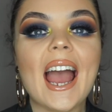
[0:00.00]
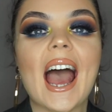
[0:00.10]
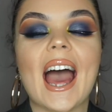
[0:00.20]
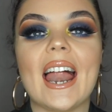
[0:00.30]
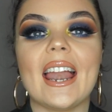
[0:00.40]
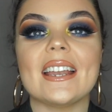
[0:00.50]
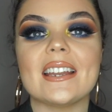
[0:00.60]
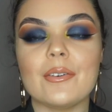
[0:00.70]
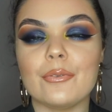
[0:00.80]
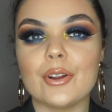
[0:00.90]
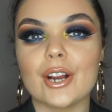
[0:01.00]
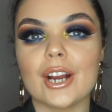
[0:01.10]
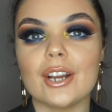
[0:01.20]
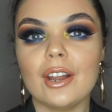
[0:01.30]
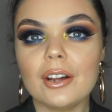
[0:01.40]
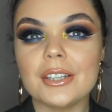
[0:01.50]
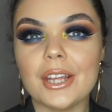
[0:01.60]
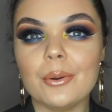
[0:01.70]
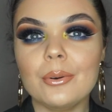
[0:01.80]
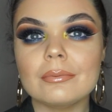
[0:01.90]
And if you're not
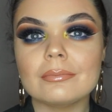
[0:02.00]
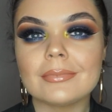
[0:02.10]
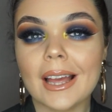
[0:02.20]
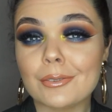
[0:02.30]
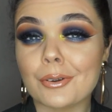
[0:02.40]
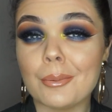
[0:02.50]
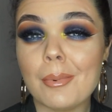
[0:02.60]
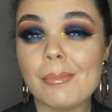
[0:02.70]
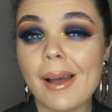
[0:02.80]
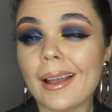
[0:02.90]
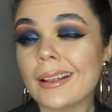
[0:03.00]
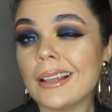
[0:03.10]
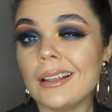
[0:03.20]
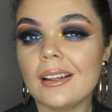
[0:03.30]
new, thanks for coming back.